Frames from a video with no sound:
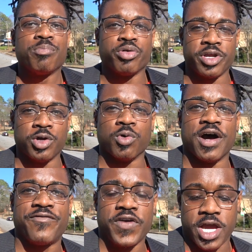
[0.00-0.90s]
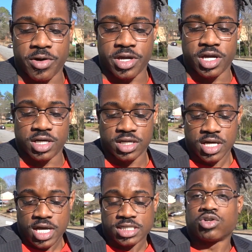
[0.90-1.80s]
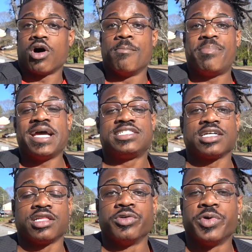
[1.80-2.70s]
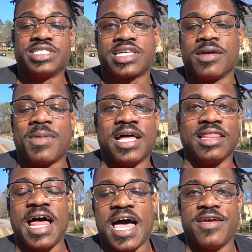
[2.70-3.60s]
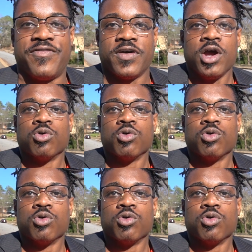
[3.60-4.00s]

pretty rough area. So I'm basically risking my life